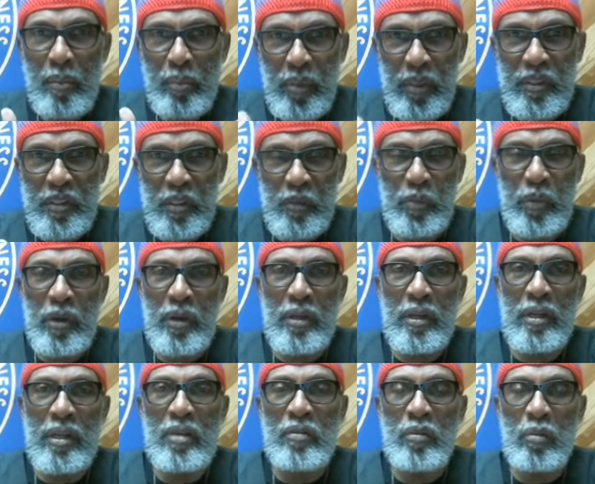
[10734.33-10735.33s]
put the
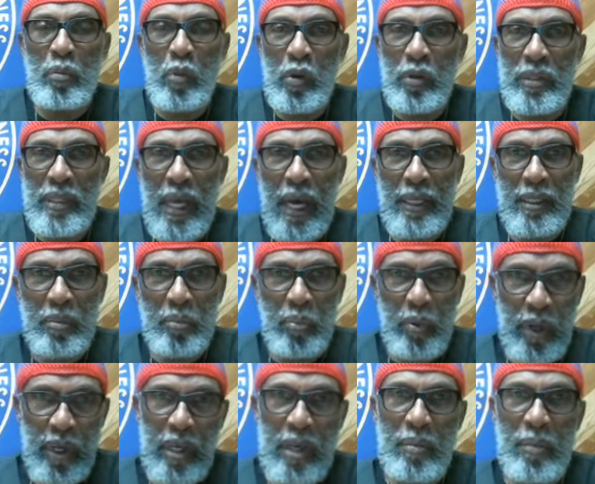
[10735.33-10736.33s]
spirit in Evil-merodach, to
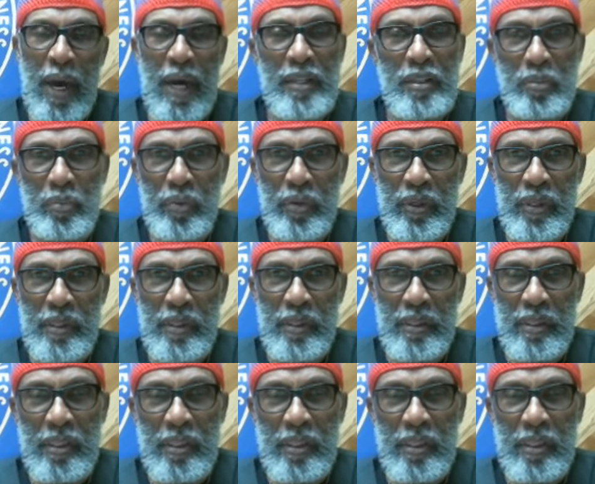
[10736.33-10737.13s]
bring him out to prison.